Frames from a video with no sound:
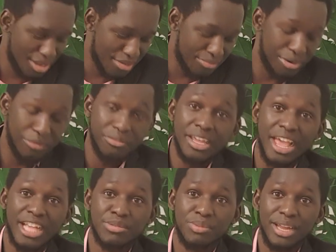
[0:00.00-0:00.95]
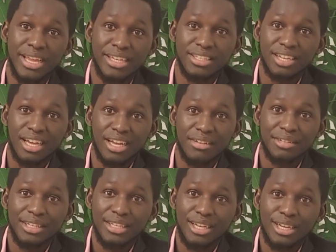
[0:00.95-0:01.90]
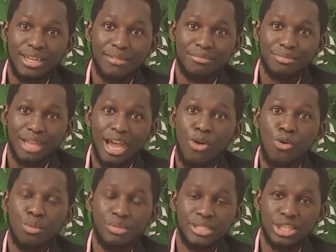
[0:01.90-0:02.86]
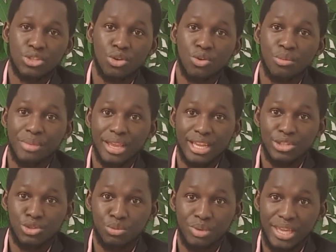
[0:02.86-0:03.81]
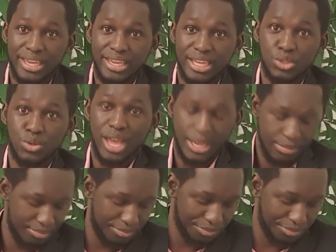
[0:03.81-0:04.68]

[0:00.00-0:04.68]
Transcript: briefly explain how Mr. Sonko make it to be here today.